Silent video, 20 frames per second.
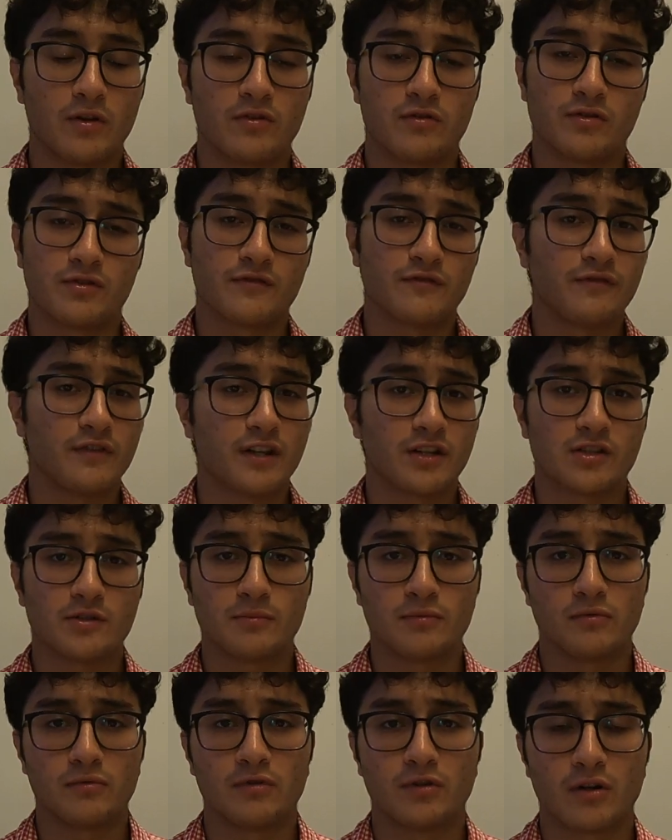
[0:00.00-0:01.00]
whether it's
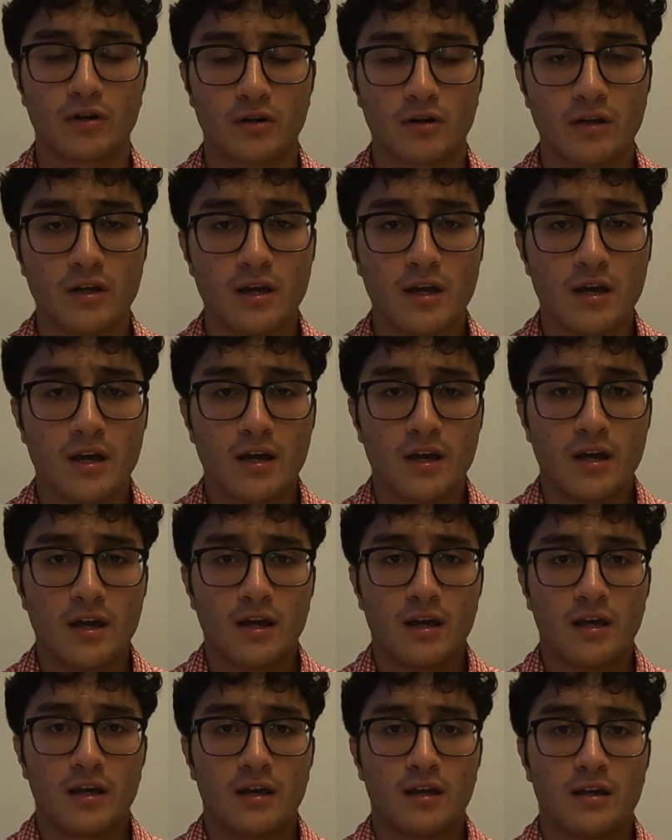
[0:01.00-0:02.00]
flexible or not.
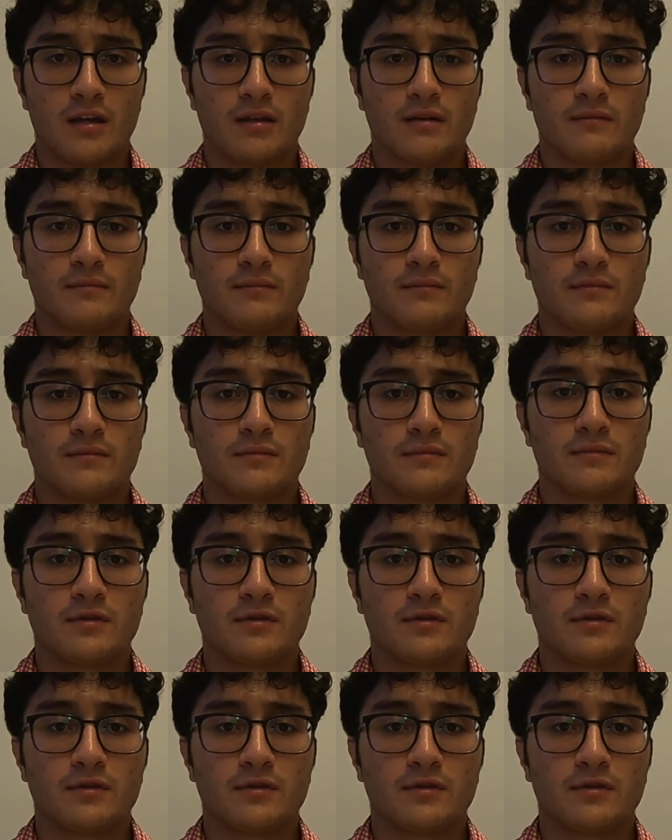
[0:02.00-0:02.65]
And